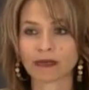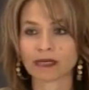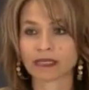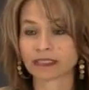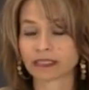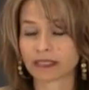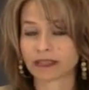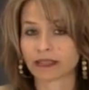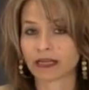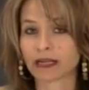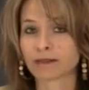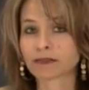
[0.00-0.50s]

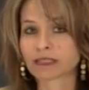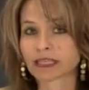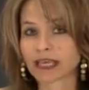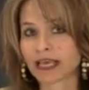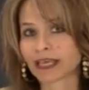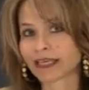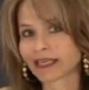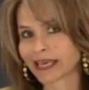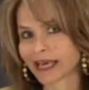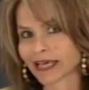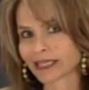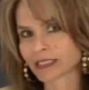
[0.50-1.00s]
is it that I'm
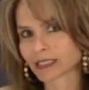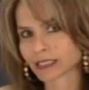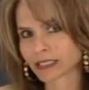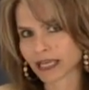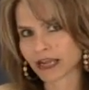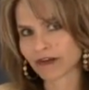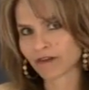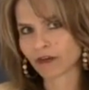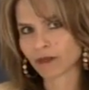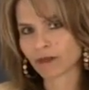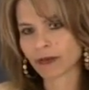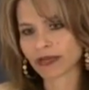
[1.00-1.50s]
saying yes to
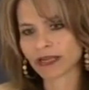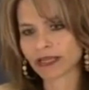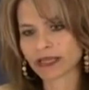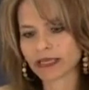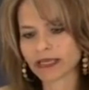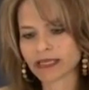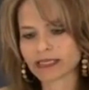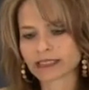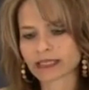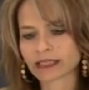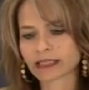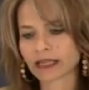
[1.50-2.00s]

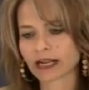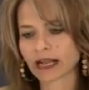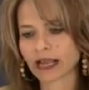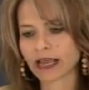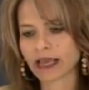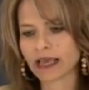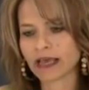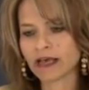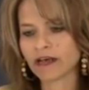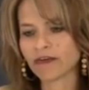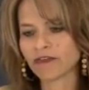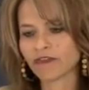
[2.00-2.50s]
everybody? Is it that I
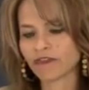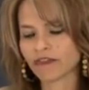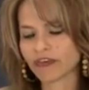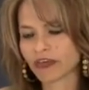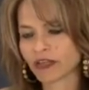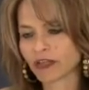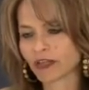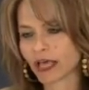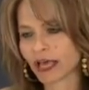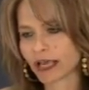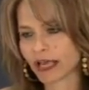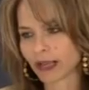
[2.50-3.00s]

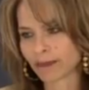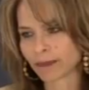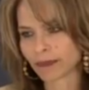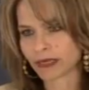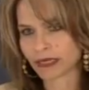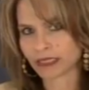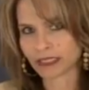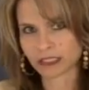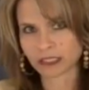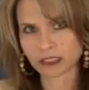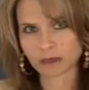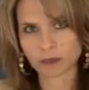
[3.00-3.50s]
feel like I'm going
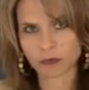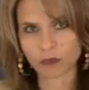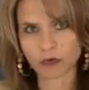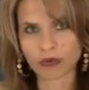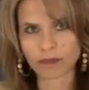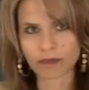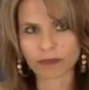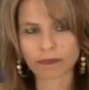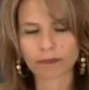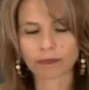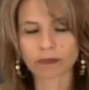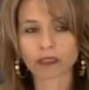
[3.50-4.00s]
to
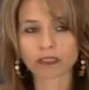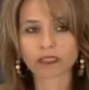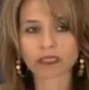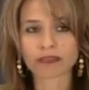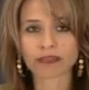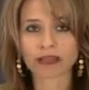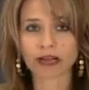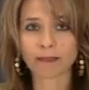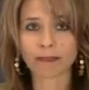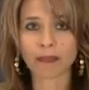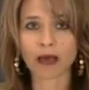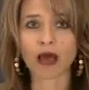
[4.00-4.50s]
disappoint people? Is it
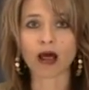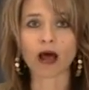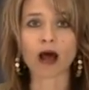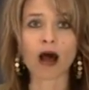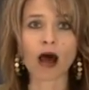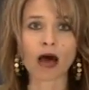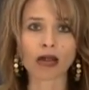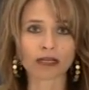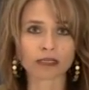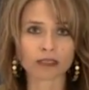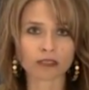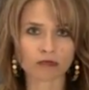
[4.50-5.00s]
that I'm not
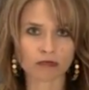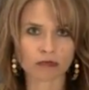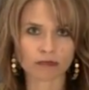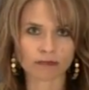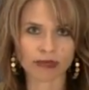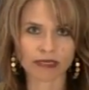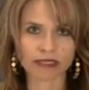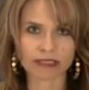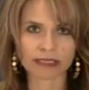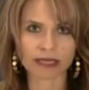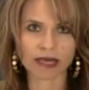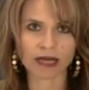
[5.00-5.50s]
honest with
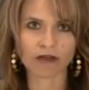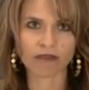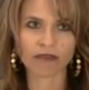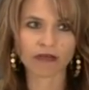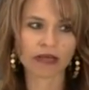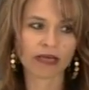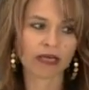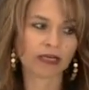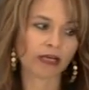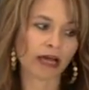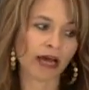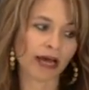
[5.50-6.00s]

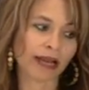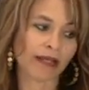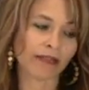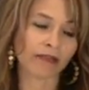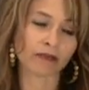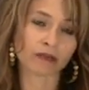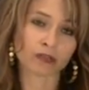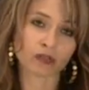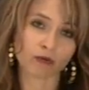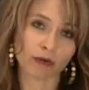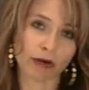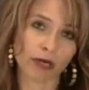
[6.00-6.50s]
myself? Kind of
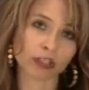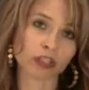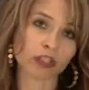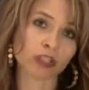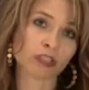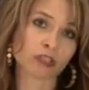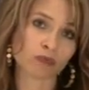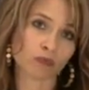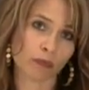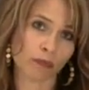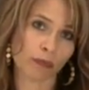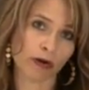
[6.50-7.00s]
those
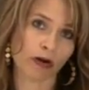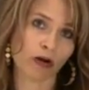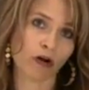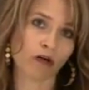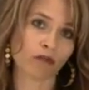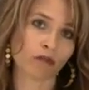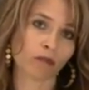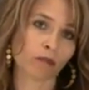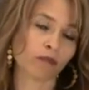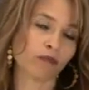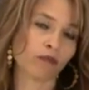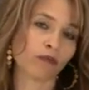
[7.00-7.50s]
questions we went
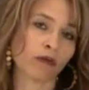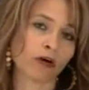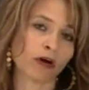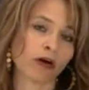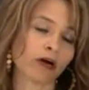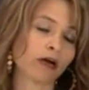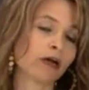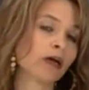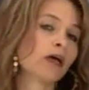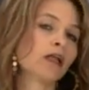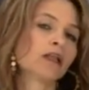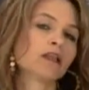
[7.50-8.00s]
over
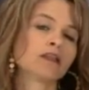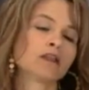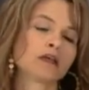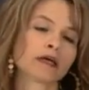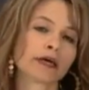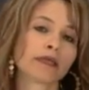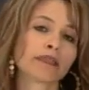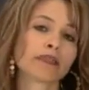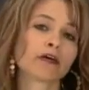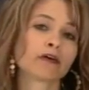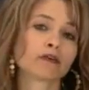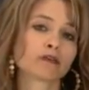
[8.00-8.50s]
before.
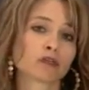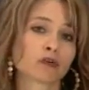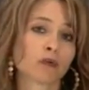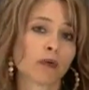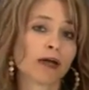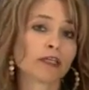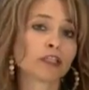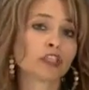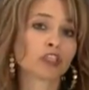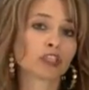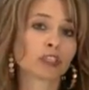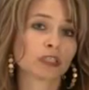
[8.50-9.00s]
Look at those
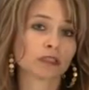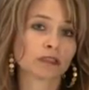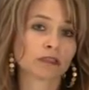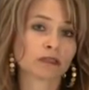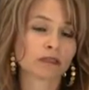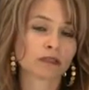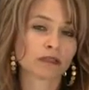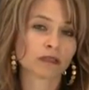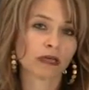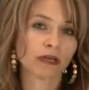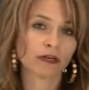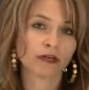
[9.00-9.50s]

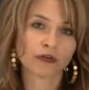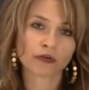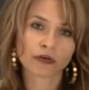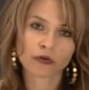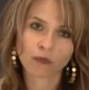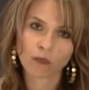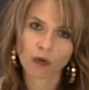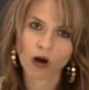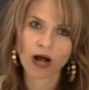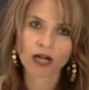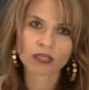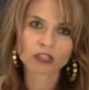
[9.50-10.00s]
questions, and you
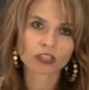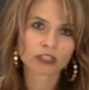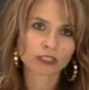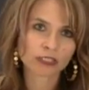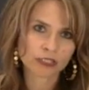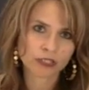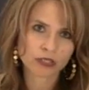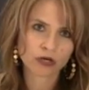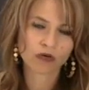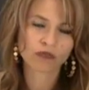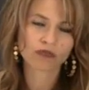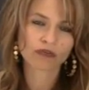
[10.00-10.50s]
can watch
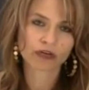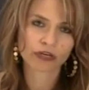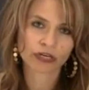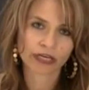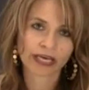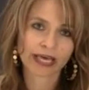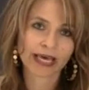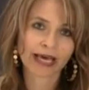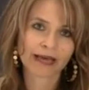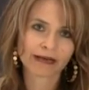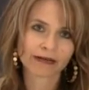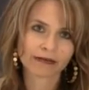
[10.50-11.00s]
this over
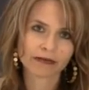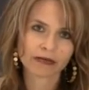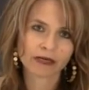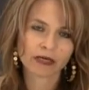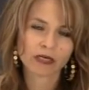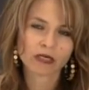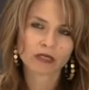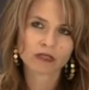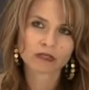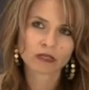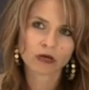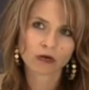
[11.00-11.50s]
again.
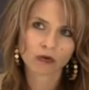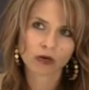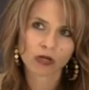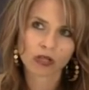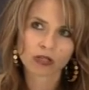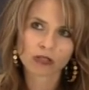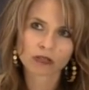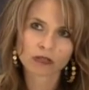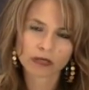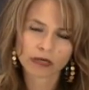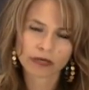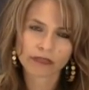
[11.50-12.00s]
So
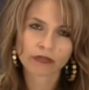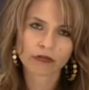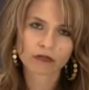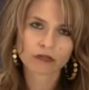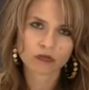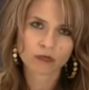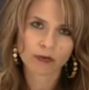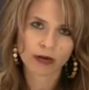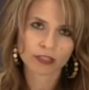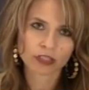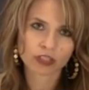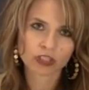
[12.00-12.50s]
look at
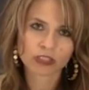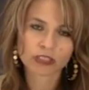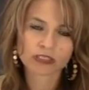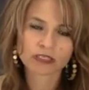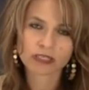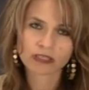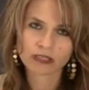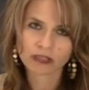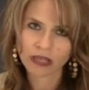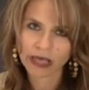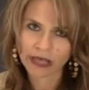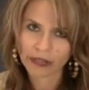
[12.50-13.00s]
those questions
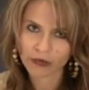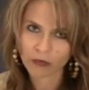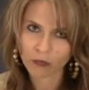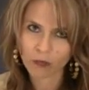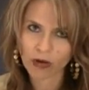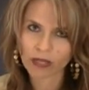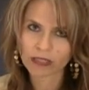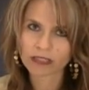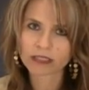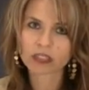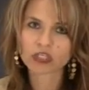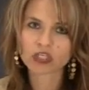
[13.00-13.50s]
and, and the
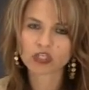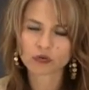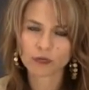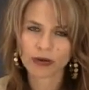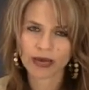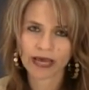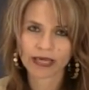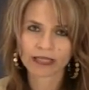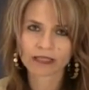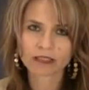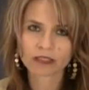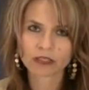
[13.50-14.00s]
ones that you
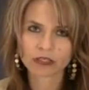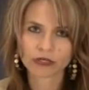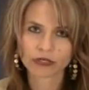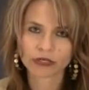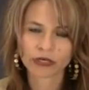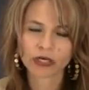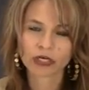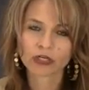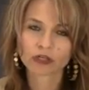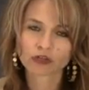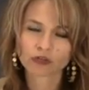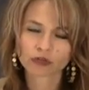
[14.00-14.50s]

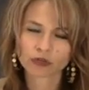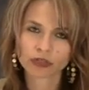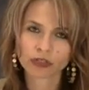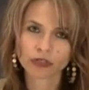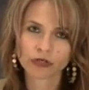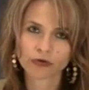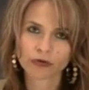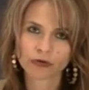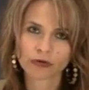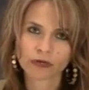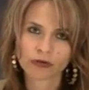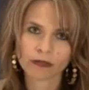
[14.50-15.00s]
answered
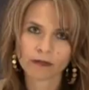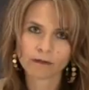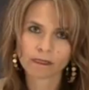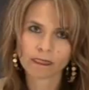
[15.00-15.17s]
true,